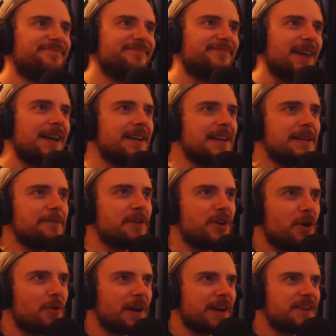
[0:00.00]
I didn't even
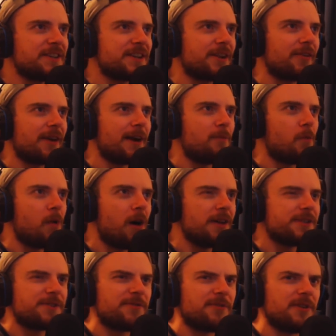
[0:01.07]
know what Instagram
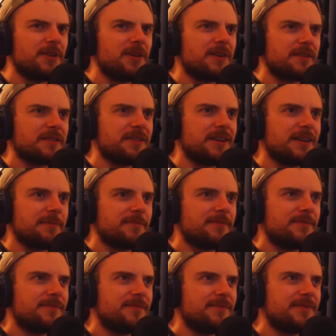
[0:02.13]
was for a long time.
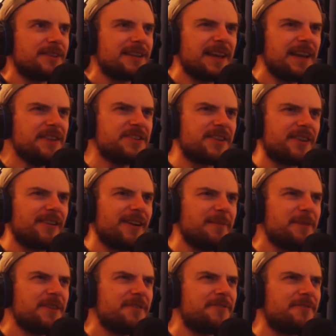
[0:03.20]
It's like, Instagram?
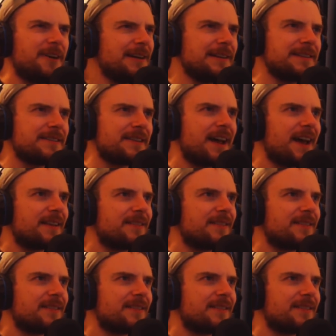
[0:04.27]
What the fuck is that?